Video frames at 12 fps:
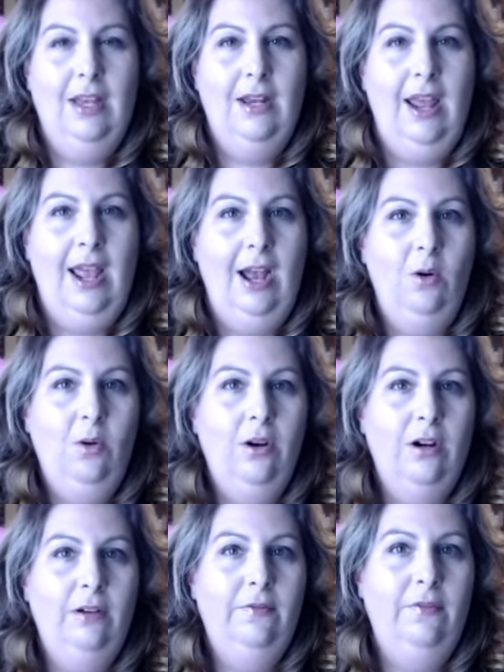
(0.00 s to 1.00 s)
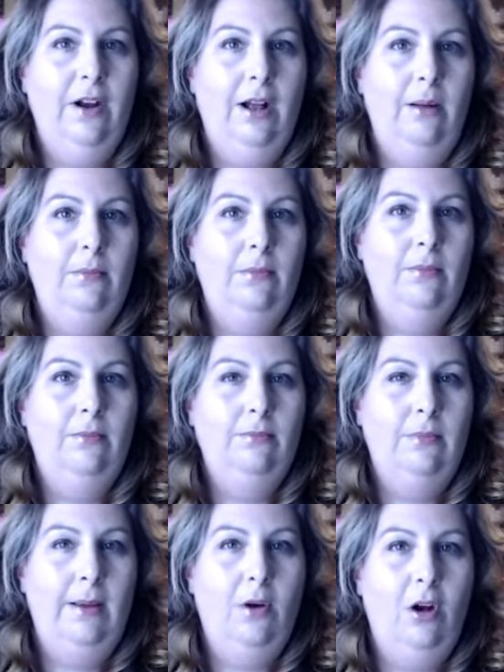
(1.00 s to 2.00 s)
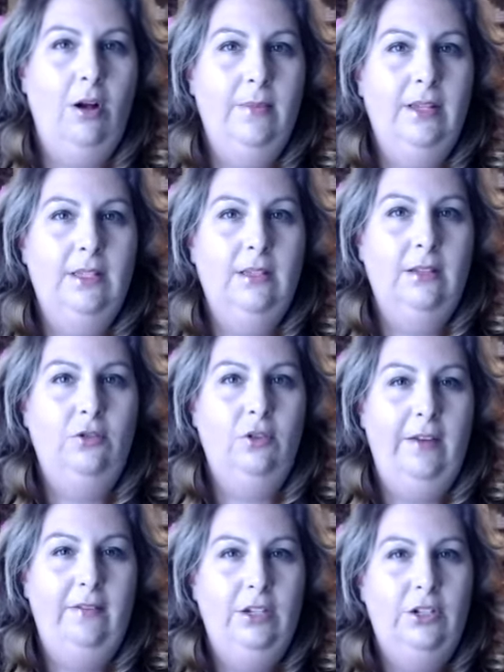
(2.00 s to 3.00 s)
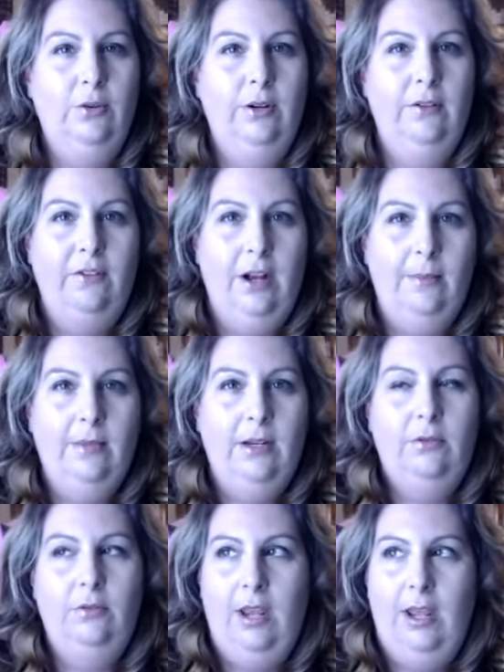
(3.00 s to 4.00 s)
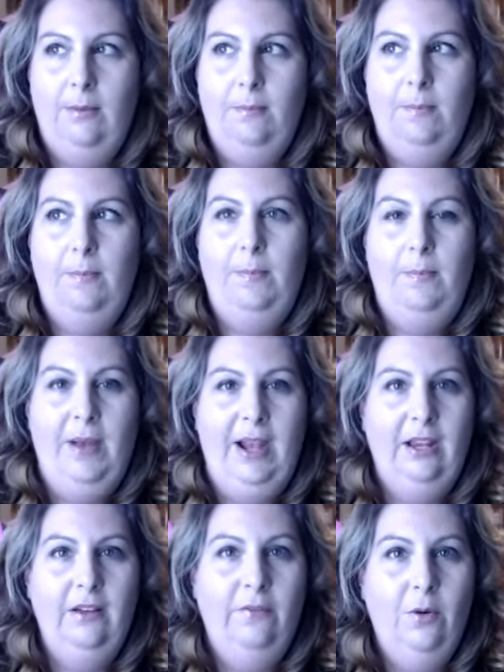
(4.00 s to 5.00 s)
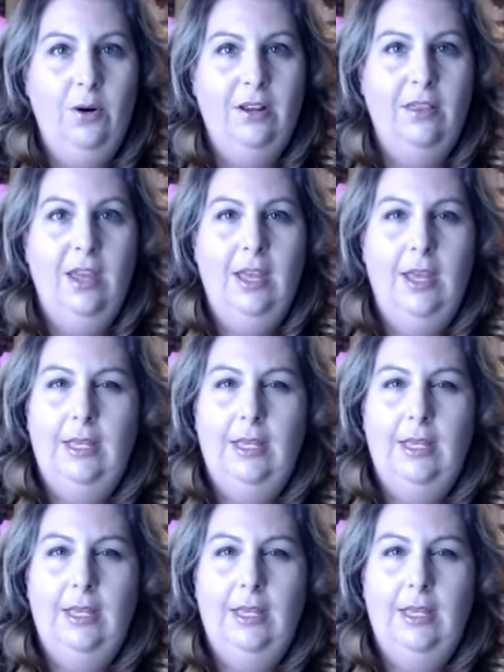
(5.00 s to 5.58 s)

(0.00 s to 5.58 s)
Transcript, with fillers: an hour from my mom is driving to and from and, and back and forth